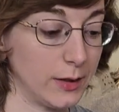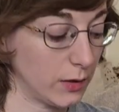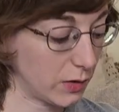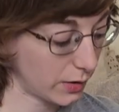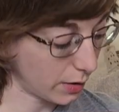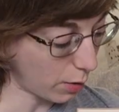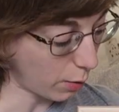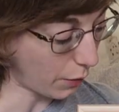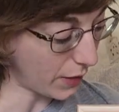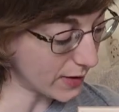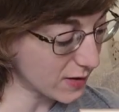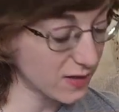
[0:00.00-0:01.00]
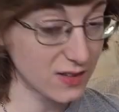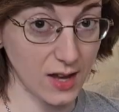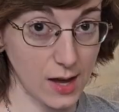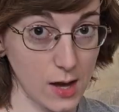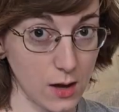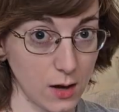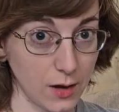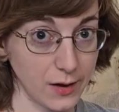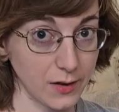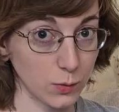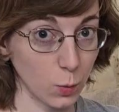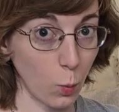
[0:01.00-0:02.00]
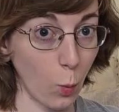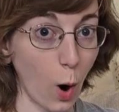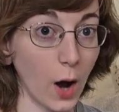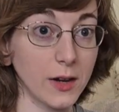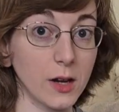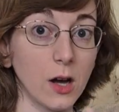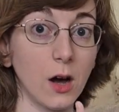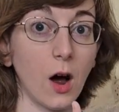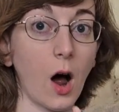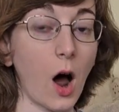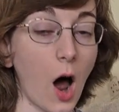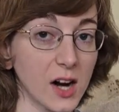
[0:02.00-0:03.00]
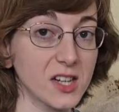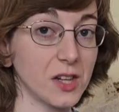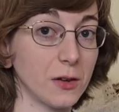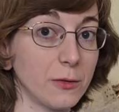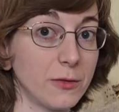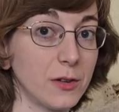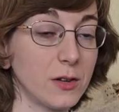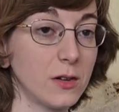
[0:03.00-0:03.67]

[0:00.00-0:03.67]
So this C is 1 octave